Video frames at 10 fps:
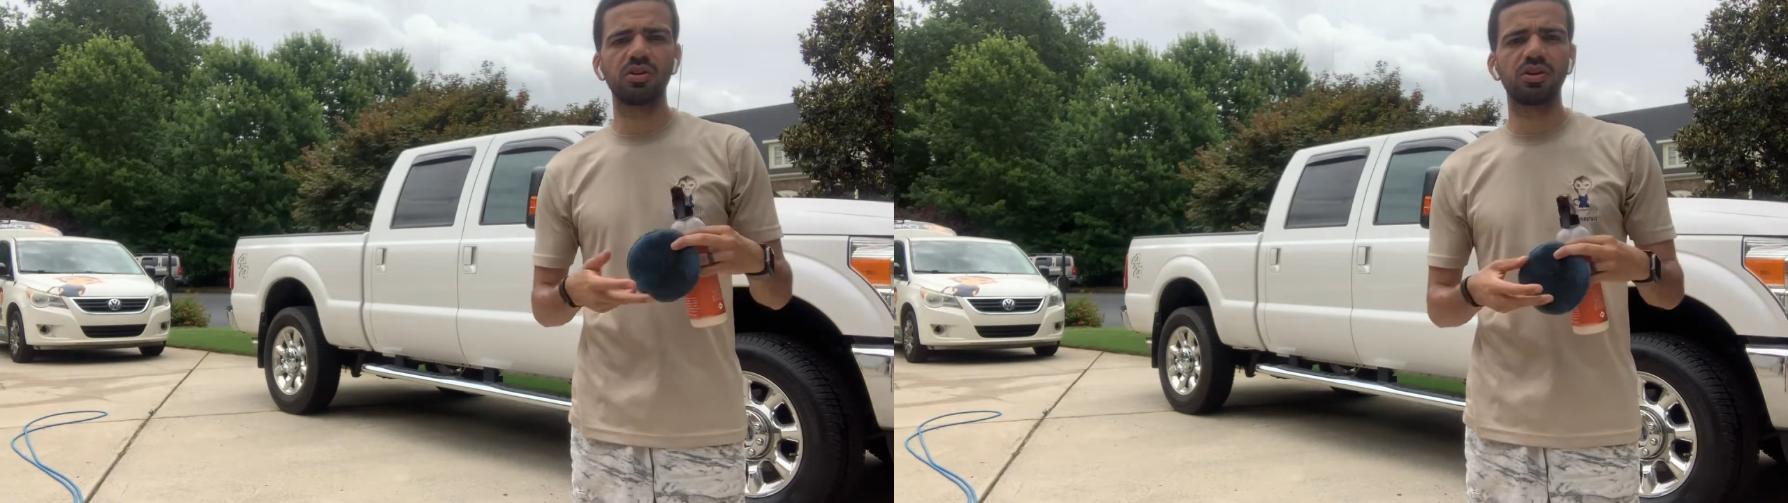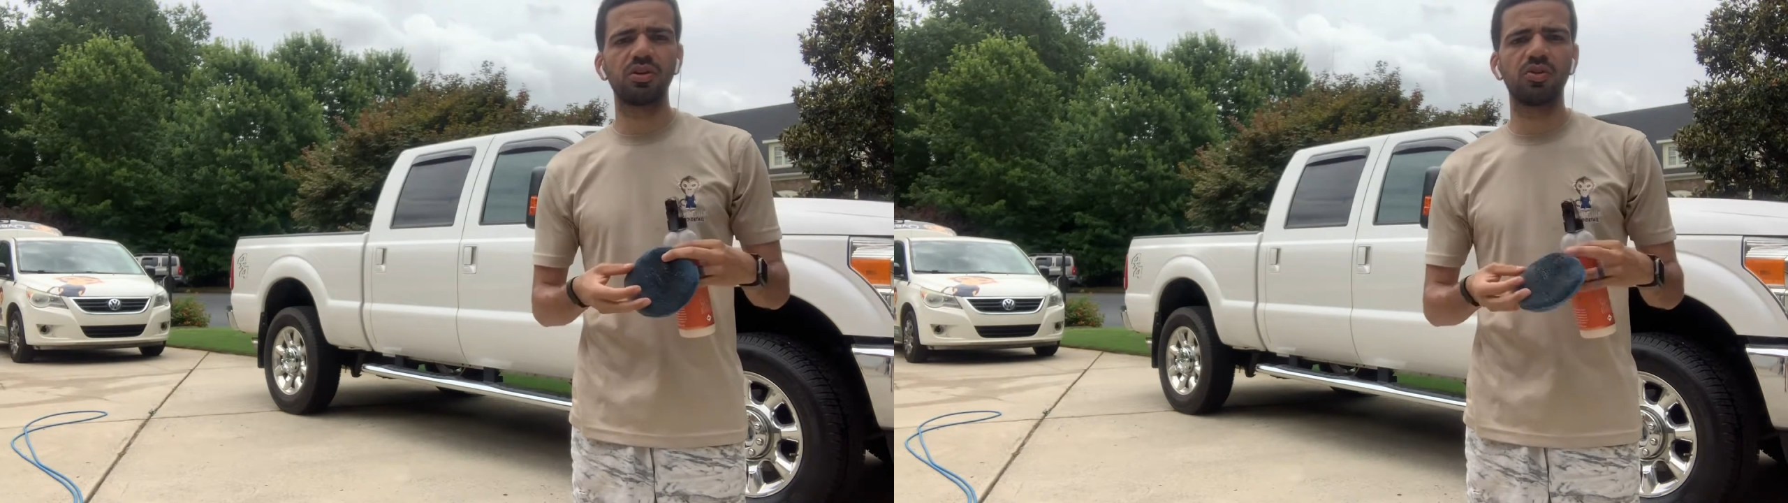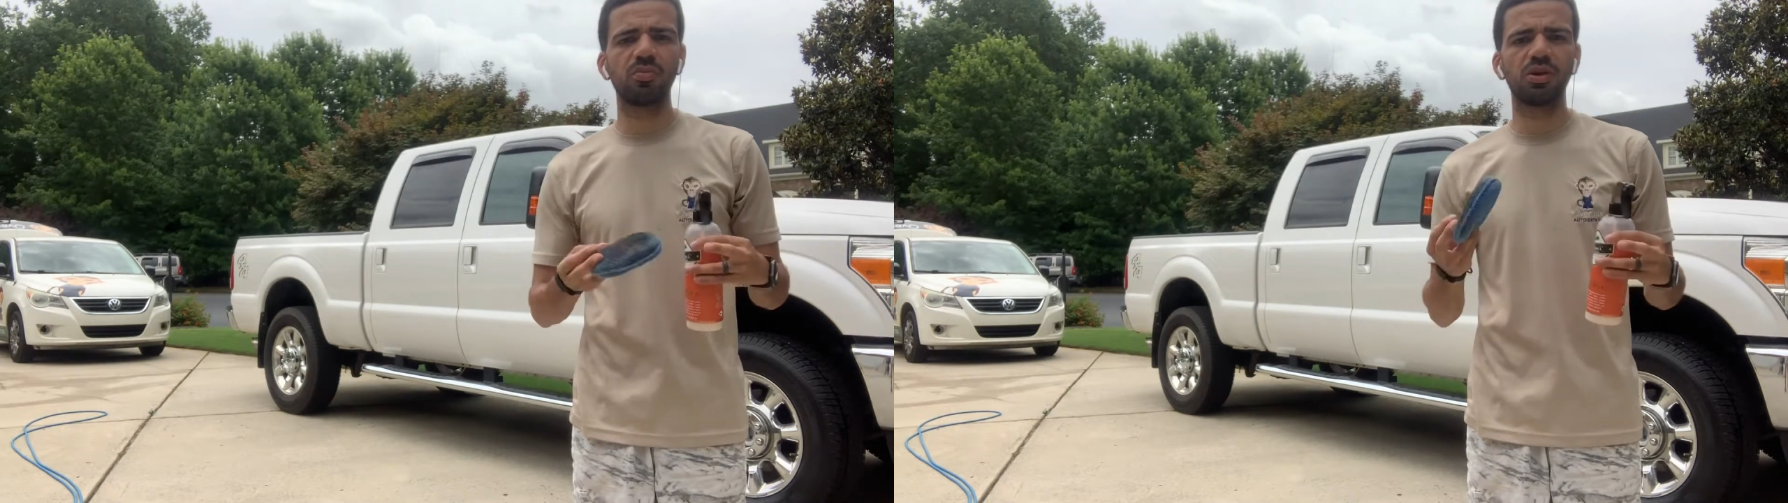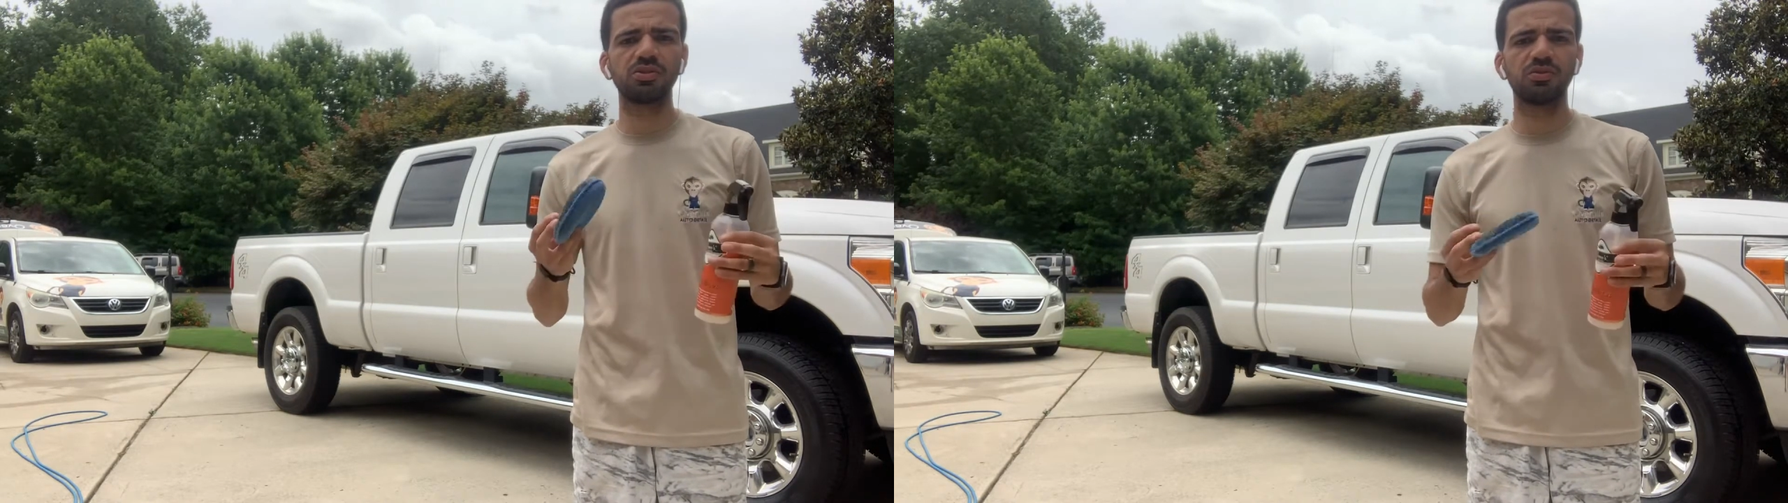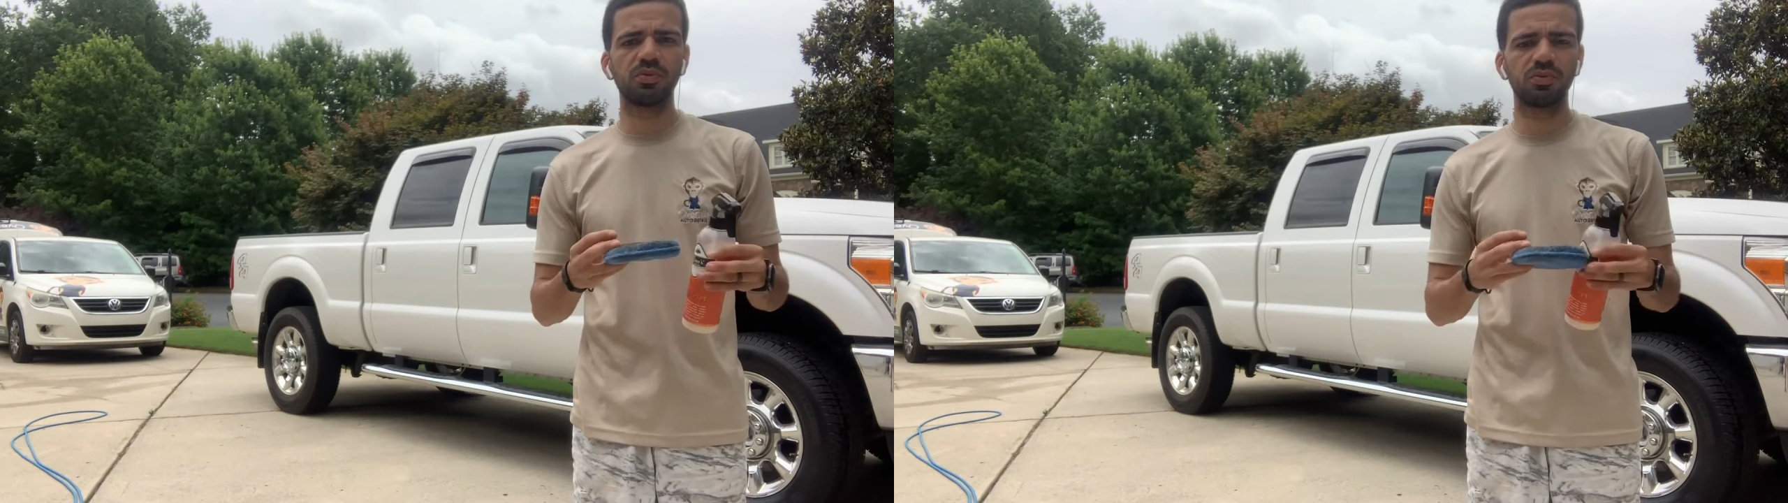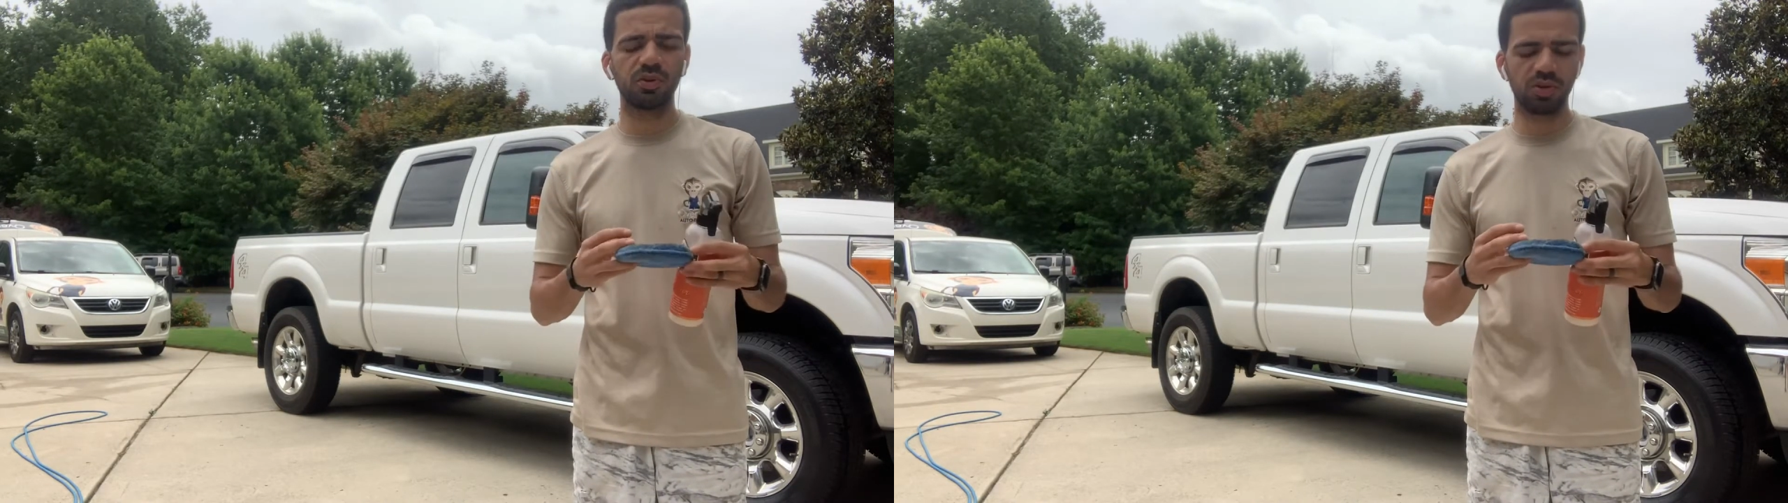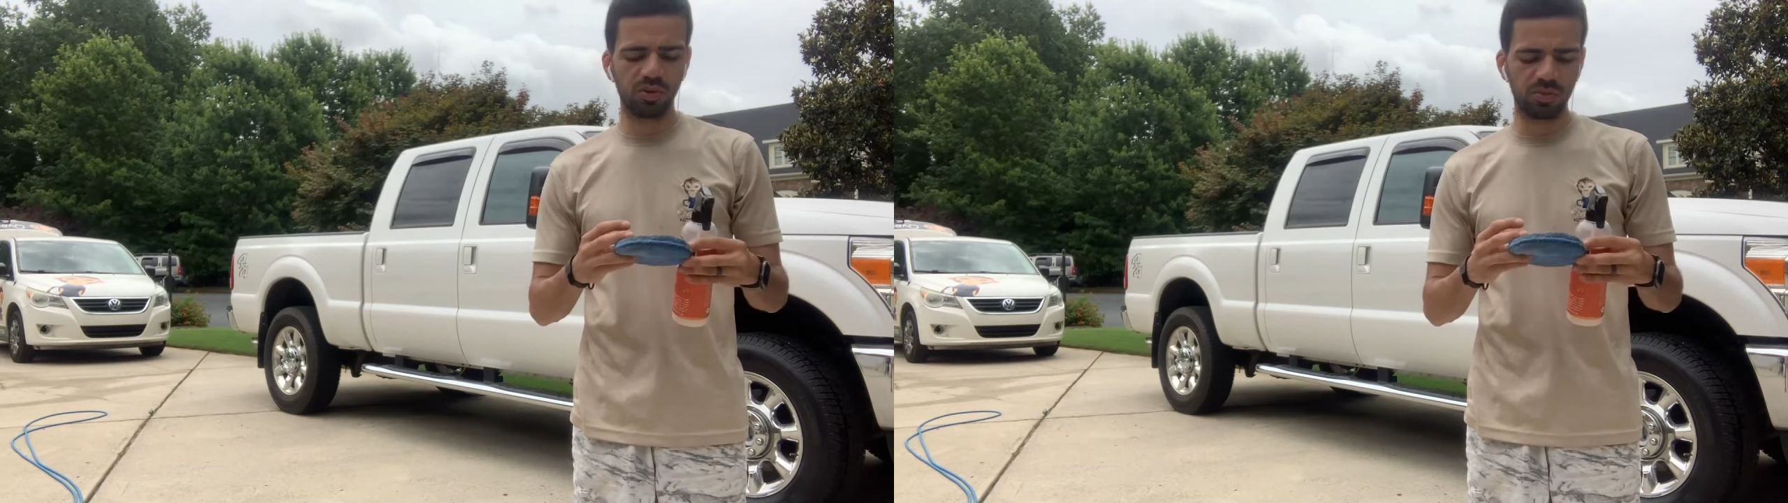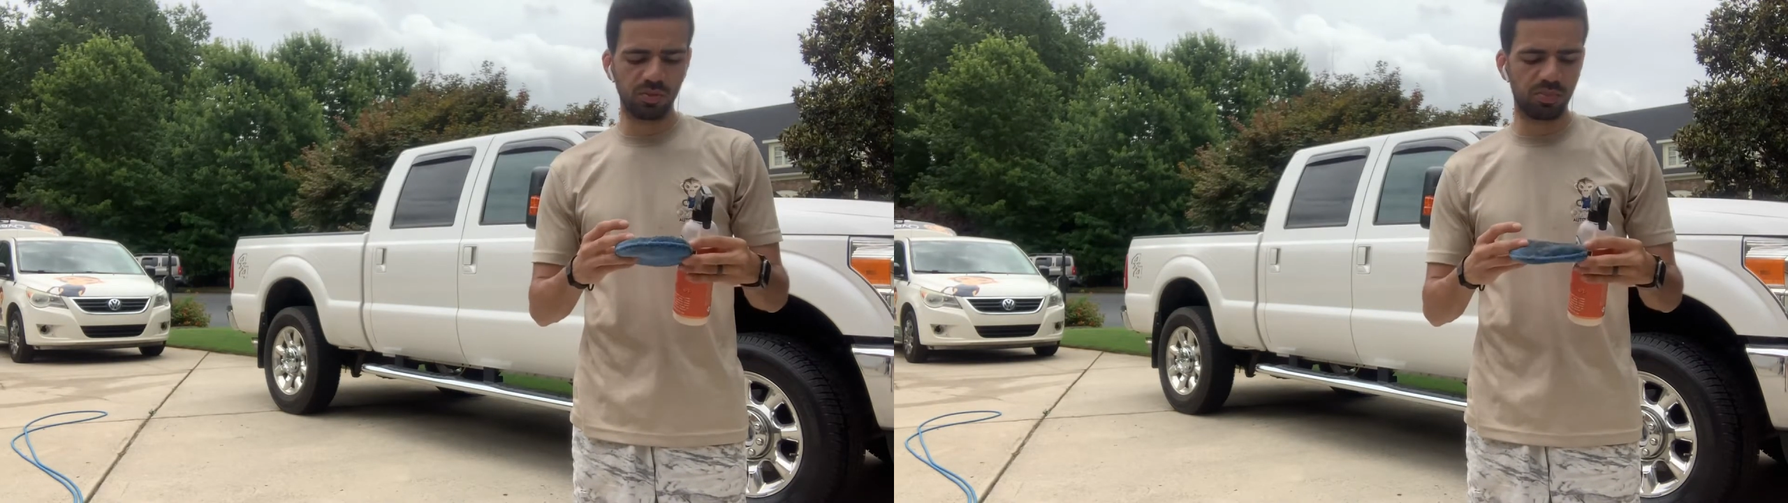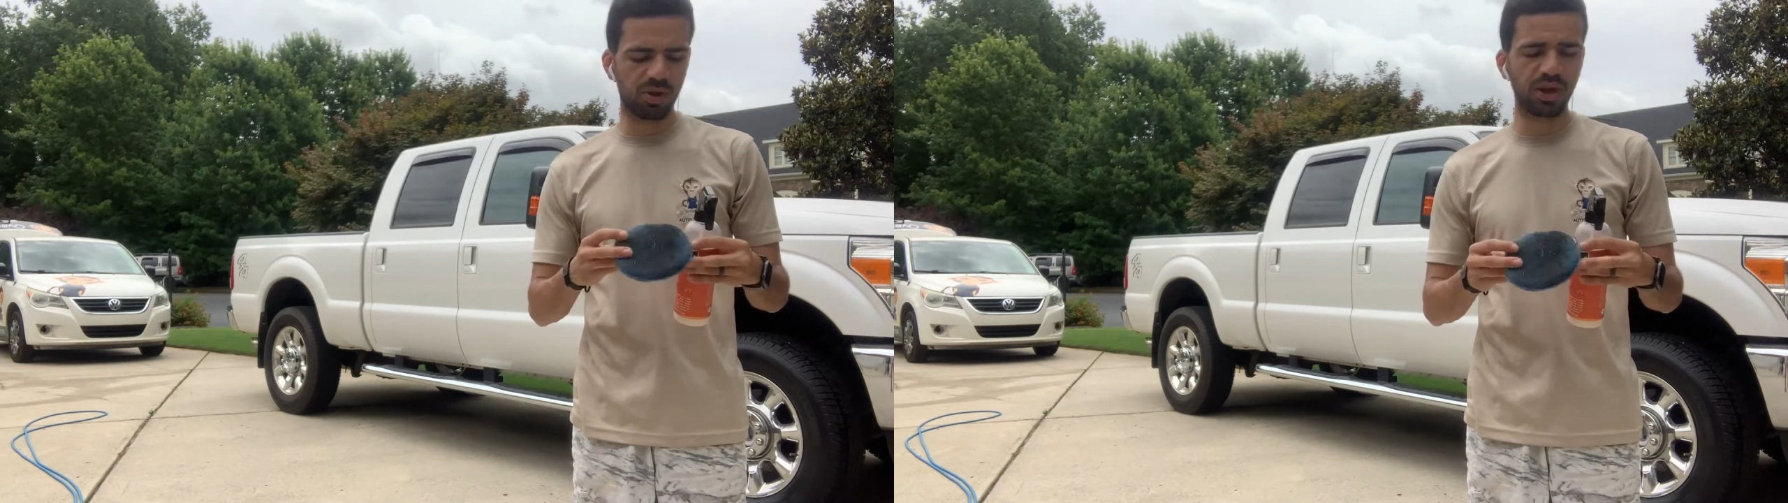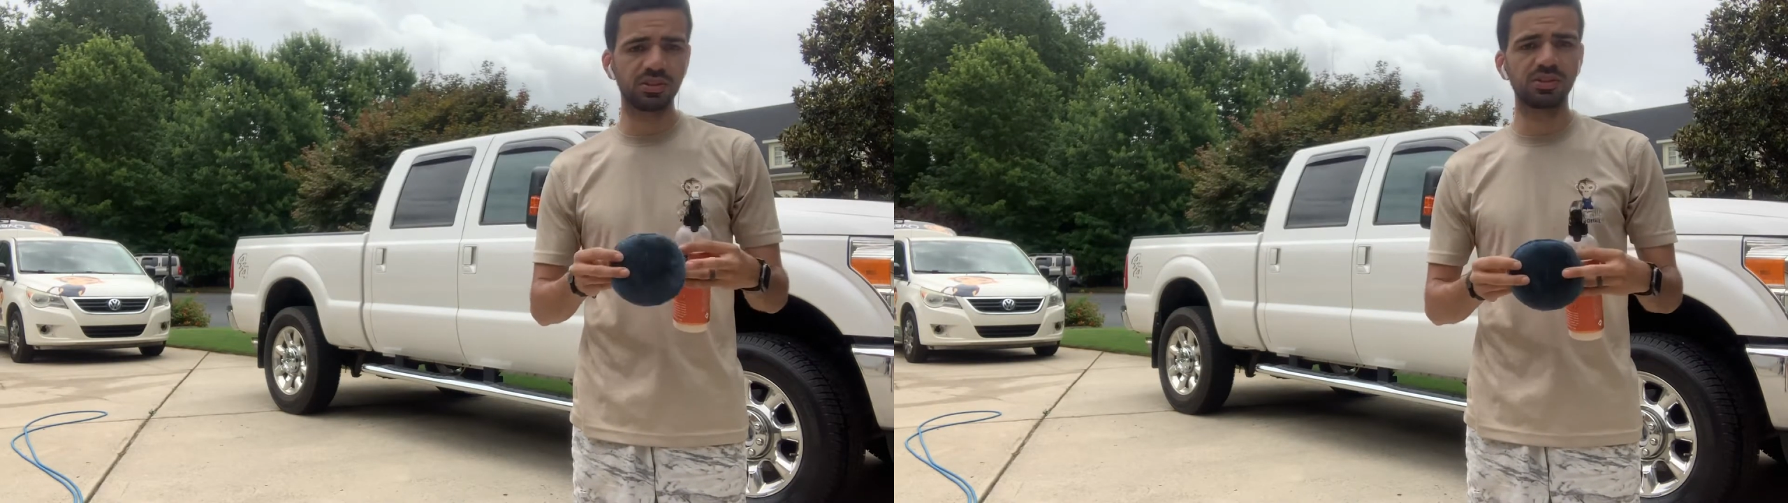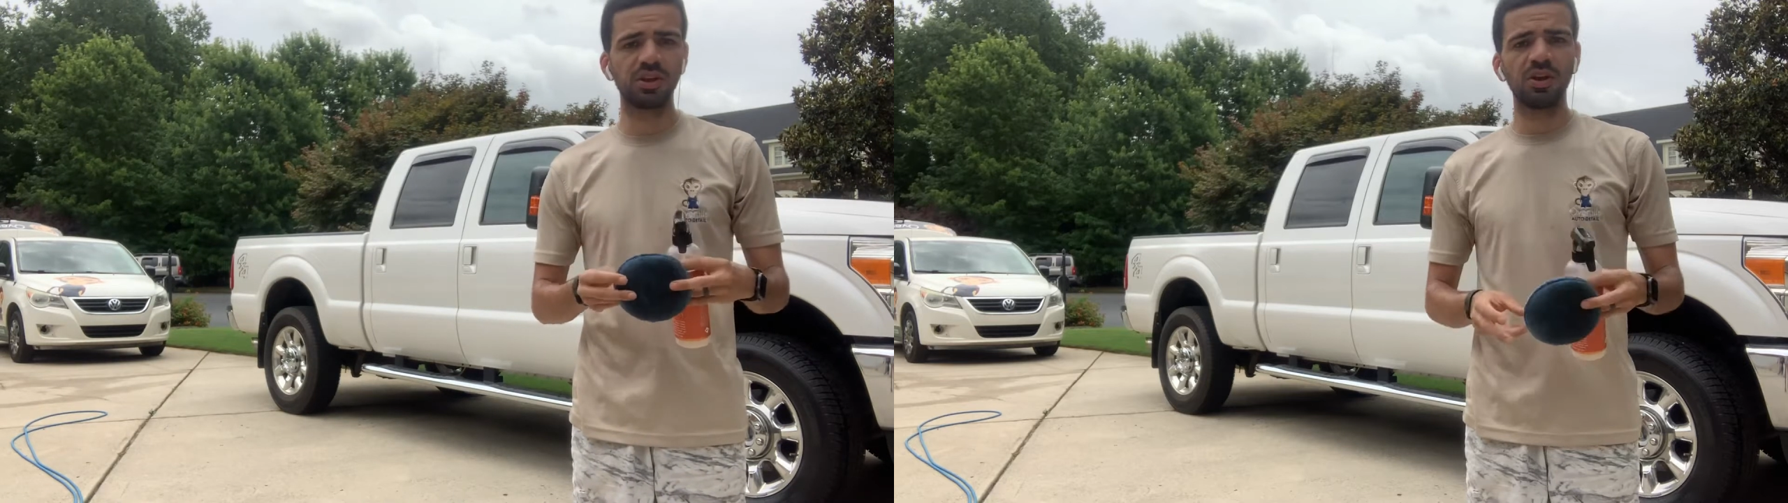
get a whole bunch of them for a low price.